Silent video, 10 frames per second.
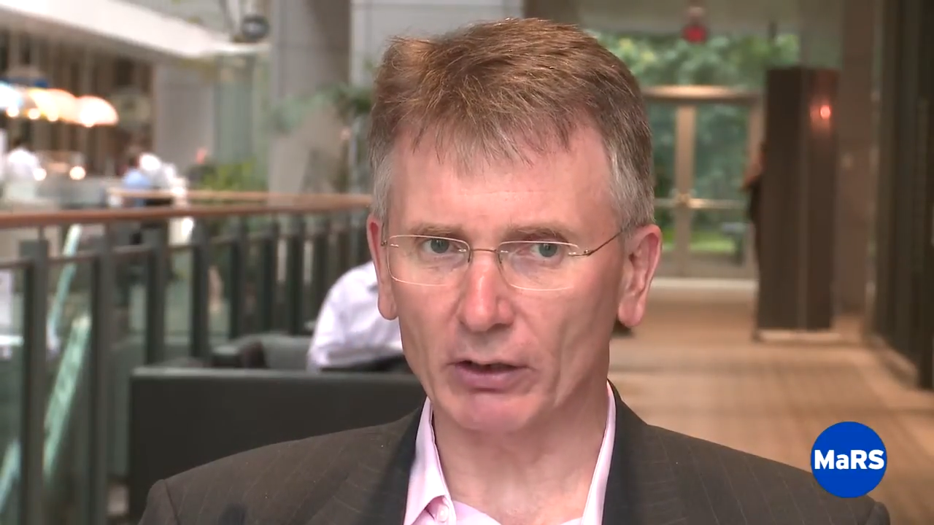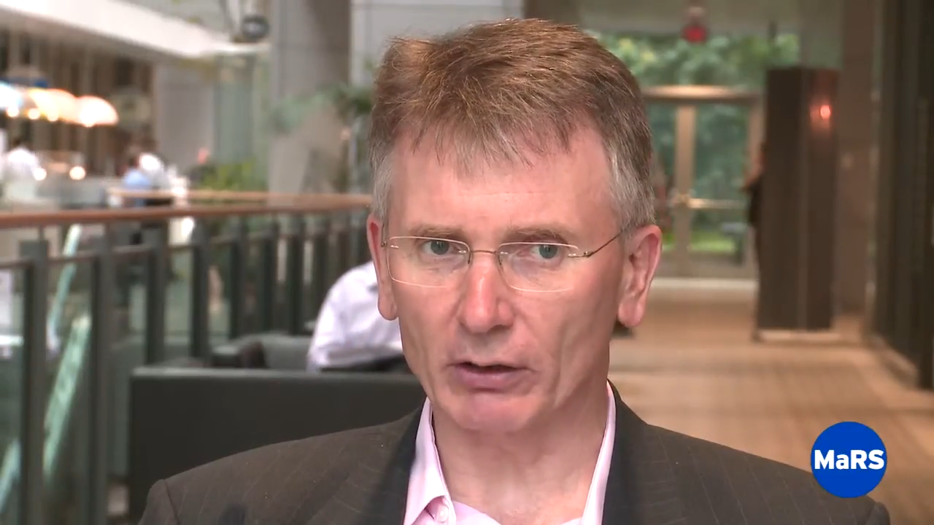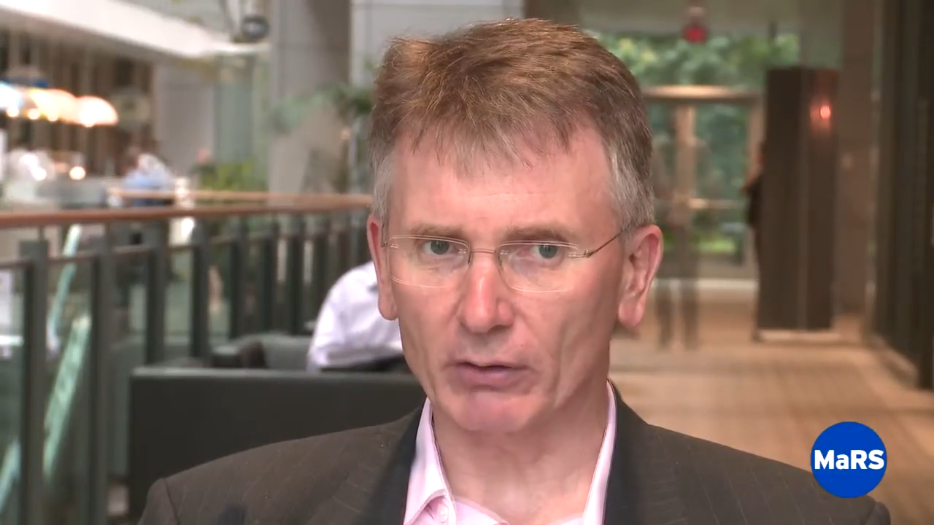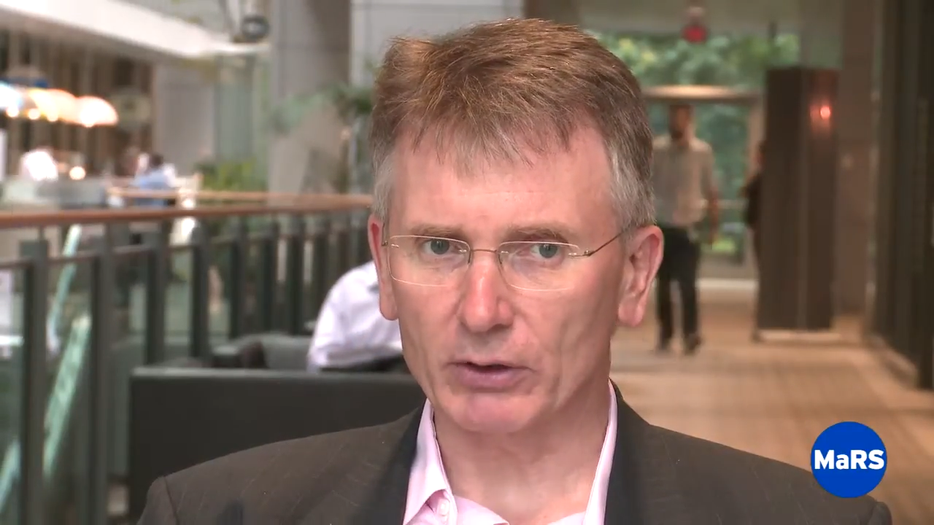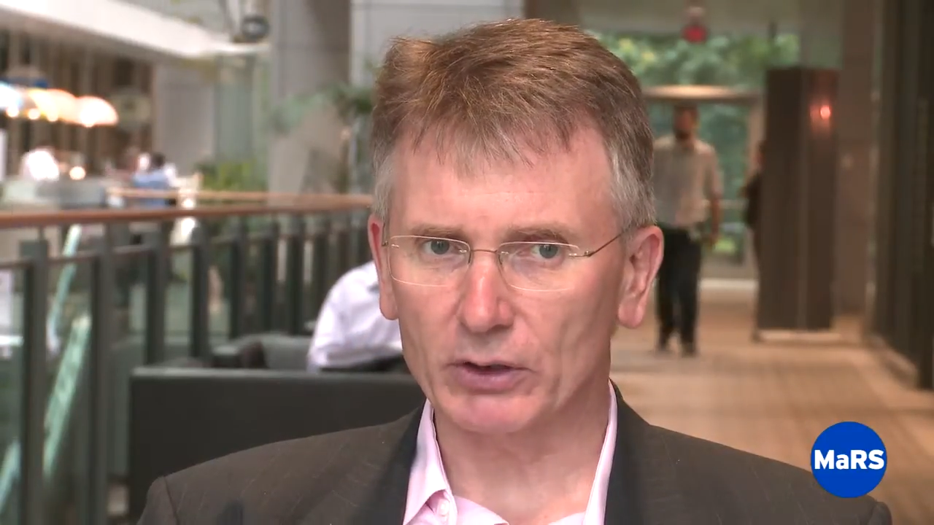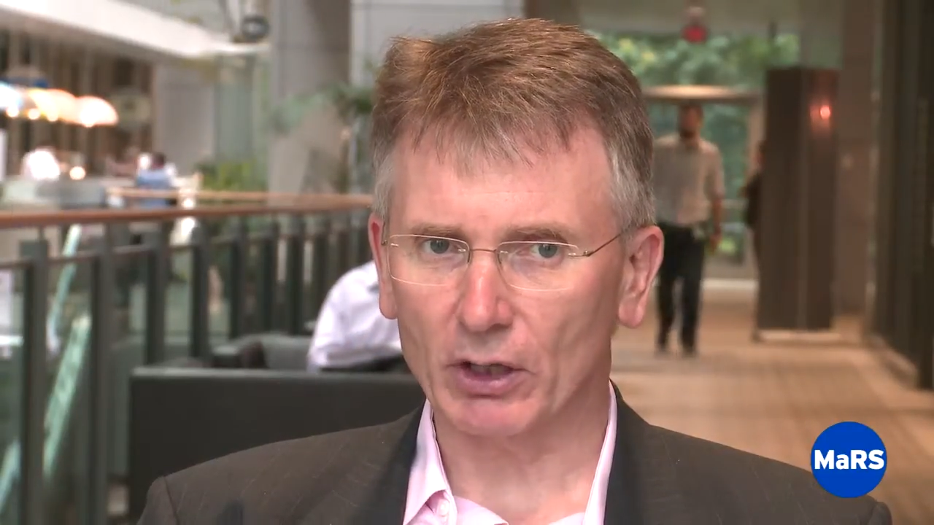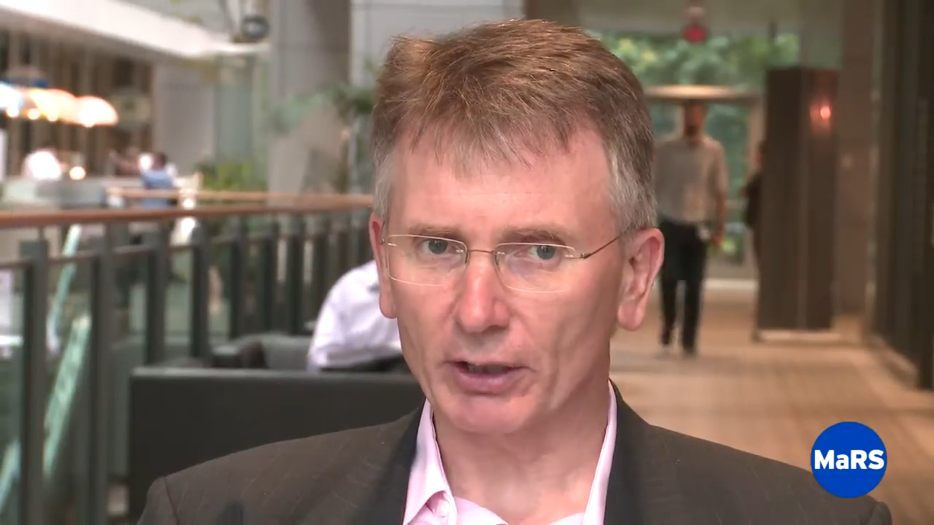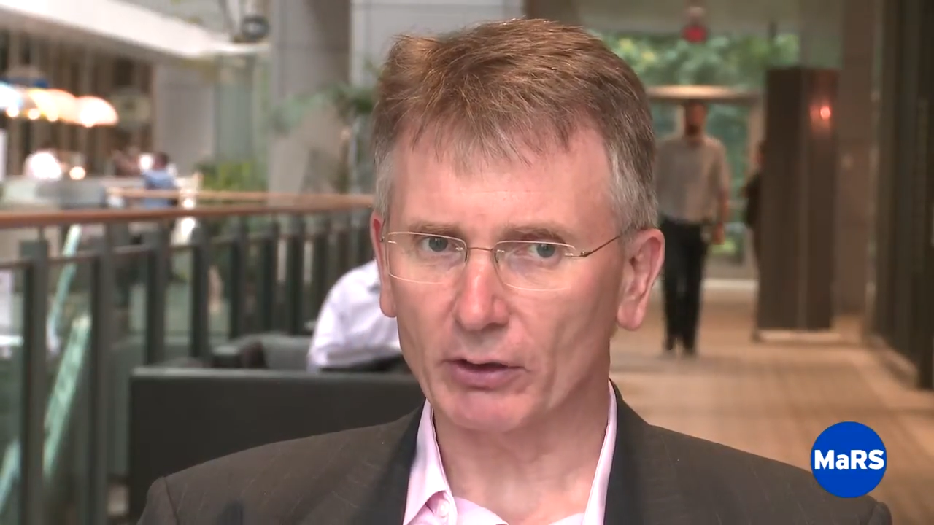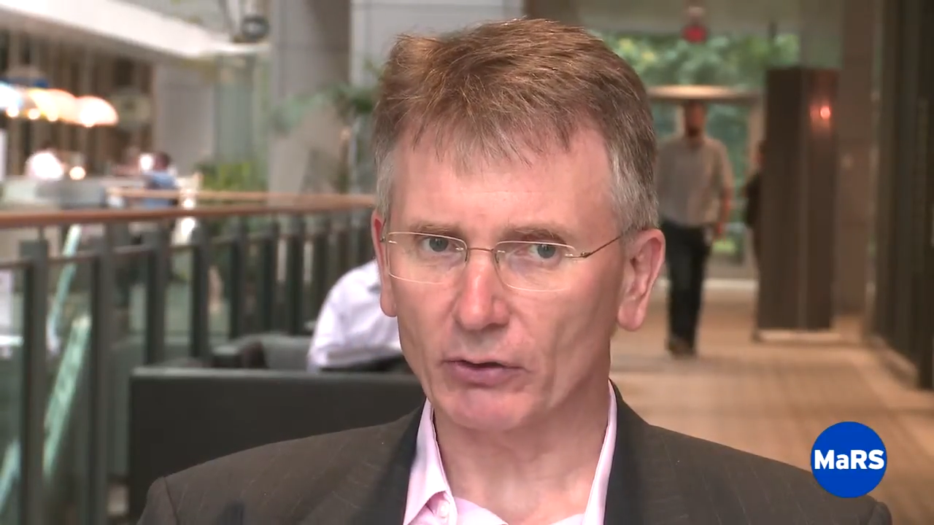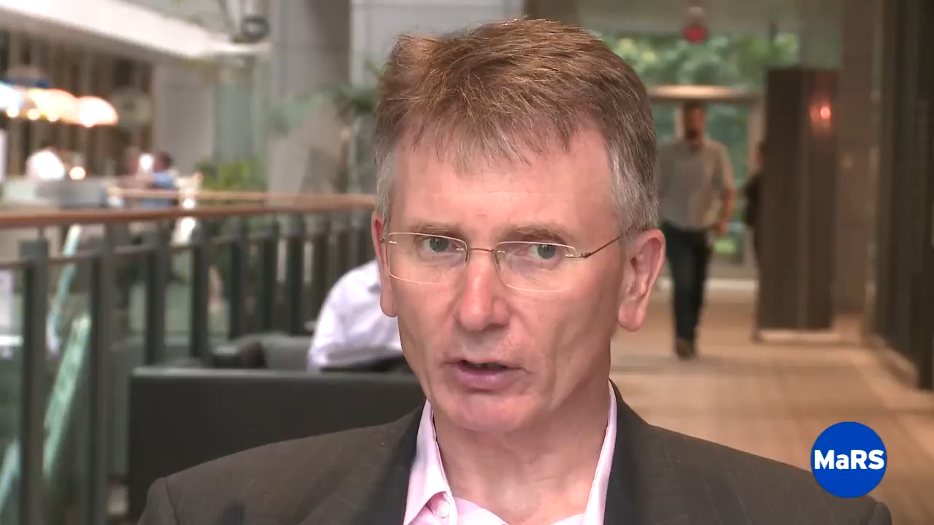and
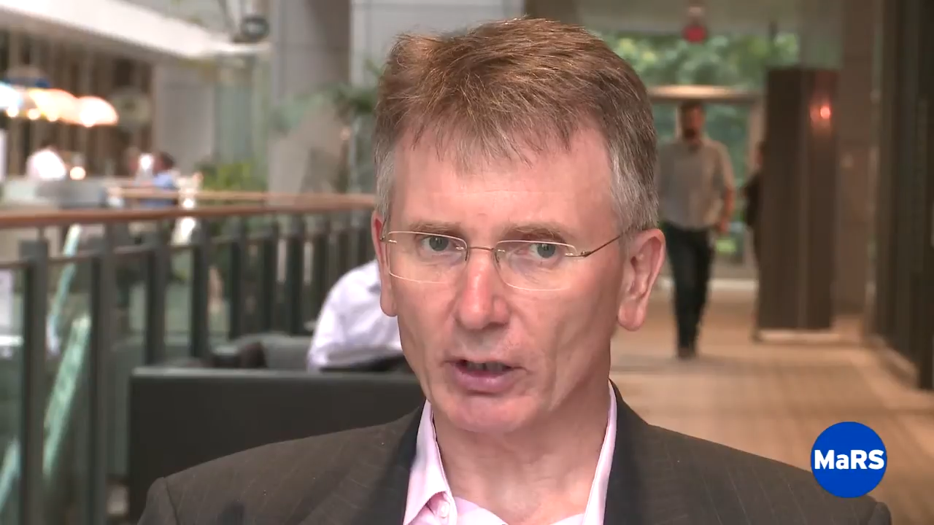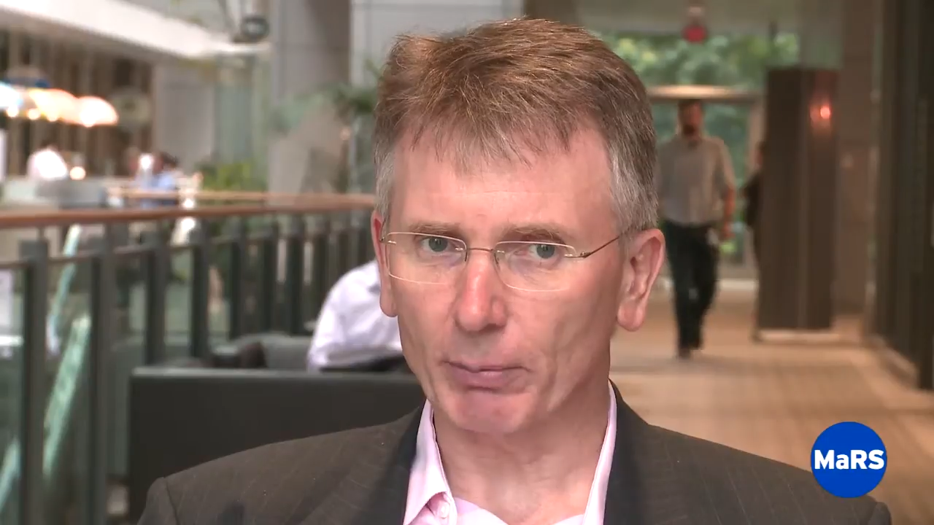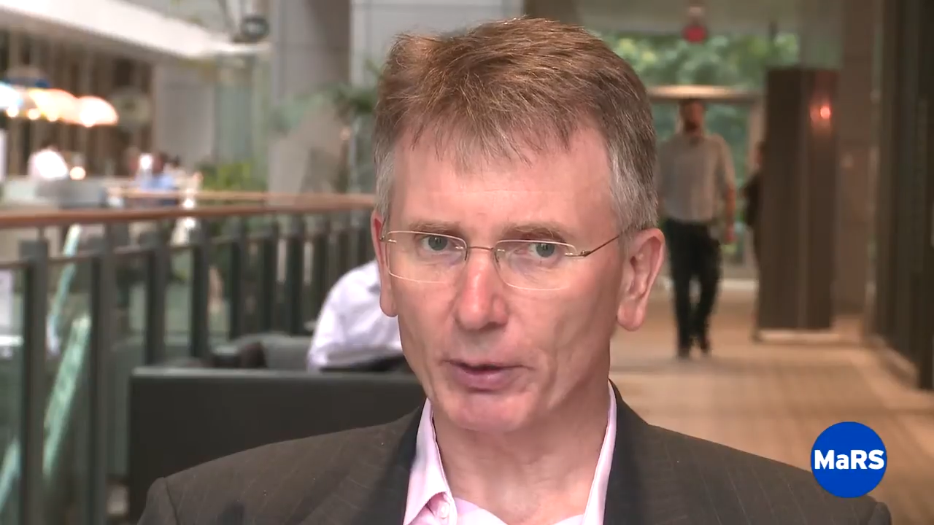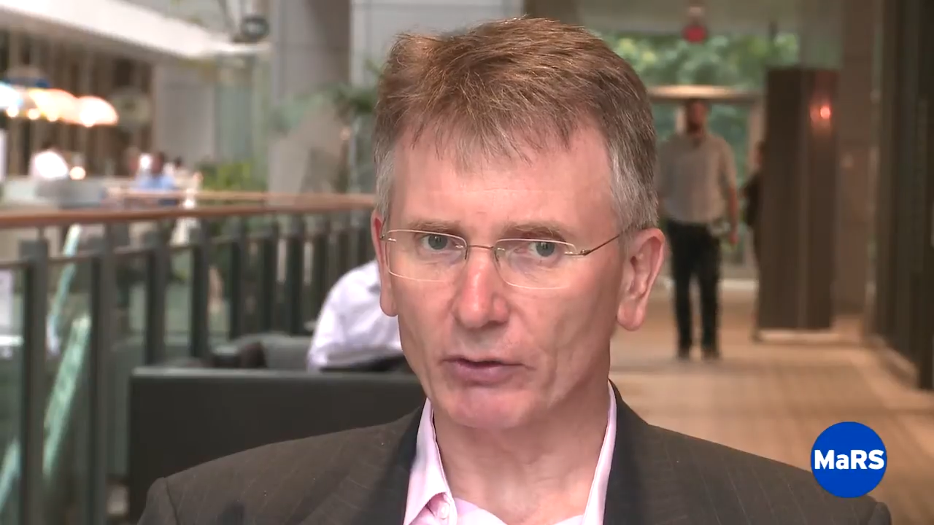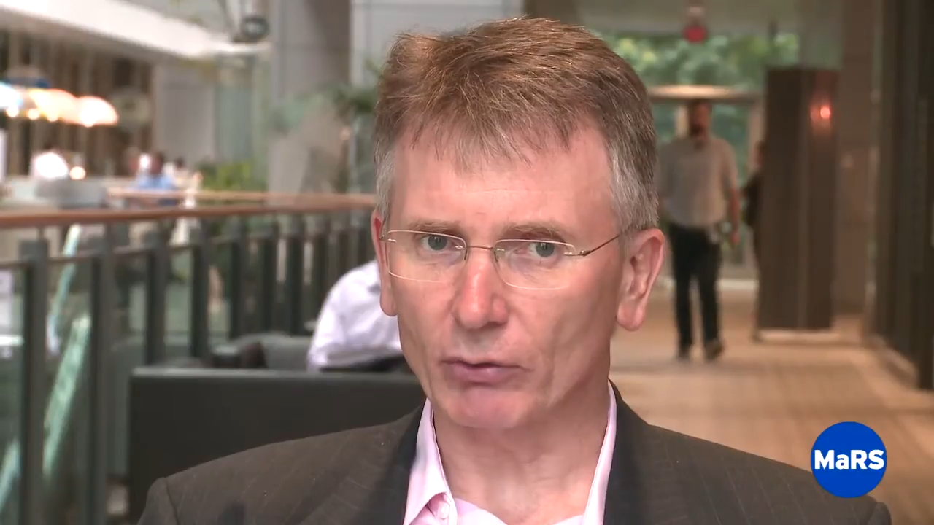diagnostic companies